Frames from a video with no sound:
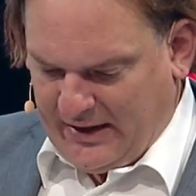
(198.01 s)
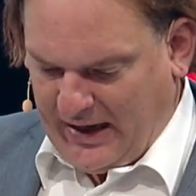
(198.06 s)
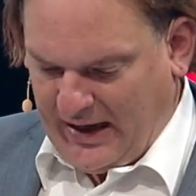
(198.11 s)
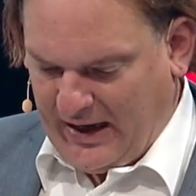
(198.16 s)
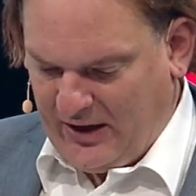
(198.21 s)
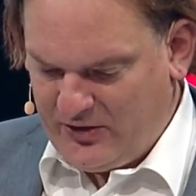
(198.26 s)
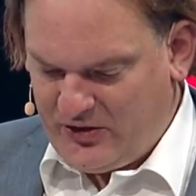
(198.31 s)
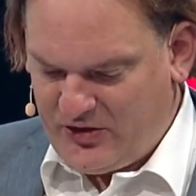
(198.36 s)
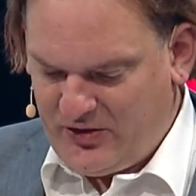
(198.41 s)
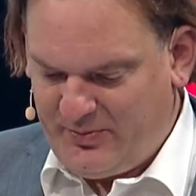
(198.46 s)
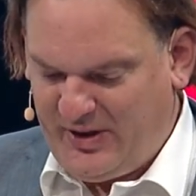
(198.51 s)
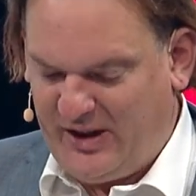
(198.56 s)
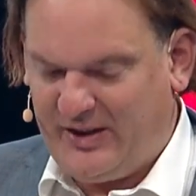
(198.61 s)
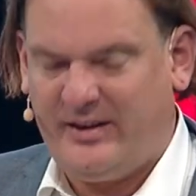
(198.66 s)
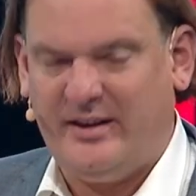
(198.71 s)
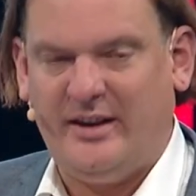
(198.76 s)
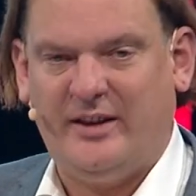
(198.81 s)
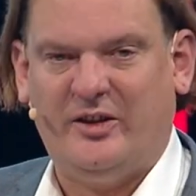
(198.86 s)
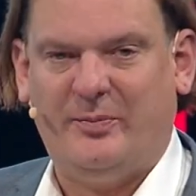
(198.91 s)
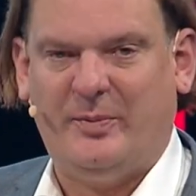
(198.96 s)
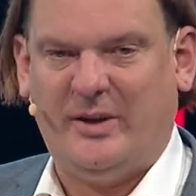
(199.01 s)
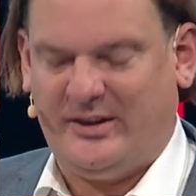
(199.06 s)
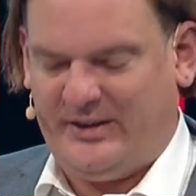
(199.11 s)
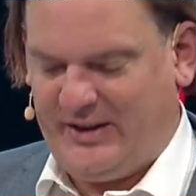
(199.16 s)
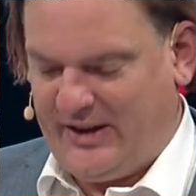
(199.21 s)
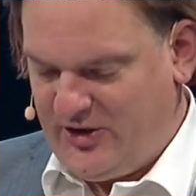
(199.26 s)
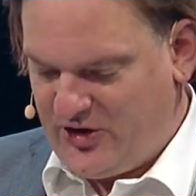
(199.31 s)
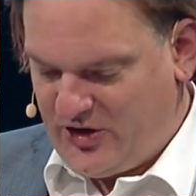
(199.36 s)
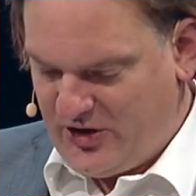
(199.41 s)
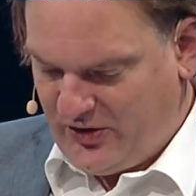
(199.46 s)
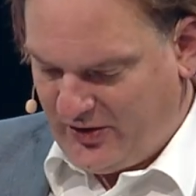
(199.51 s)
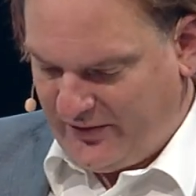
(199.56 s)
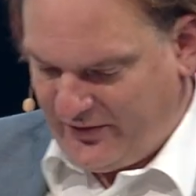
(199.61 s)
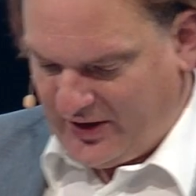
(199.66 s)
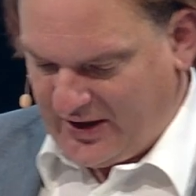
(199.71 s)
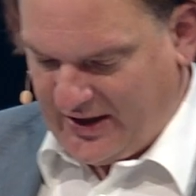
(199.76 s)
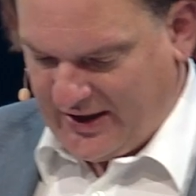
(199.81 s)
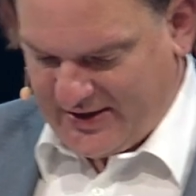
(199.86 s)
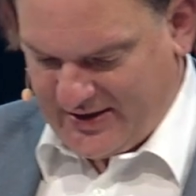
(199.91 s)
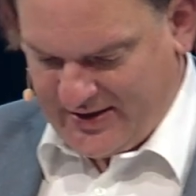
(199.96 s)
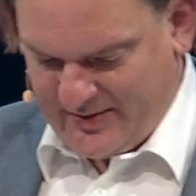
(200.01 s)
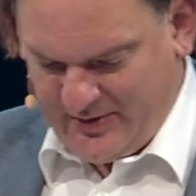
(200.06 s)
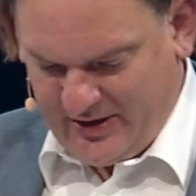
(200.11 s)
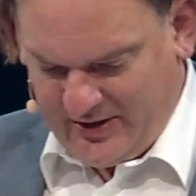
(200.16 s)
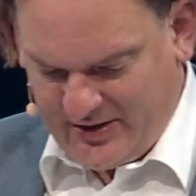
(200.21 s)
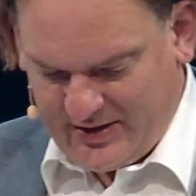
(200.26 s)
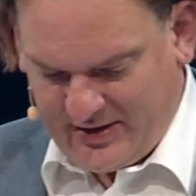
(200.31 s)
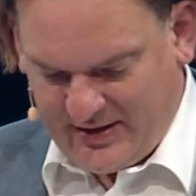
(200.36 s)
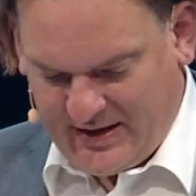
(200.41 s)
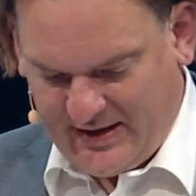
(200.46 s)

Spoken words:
how to meet the expectation of the customers,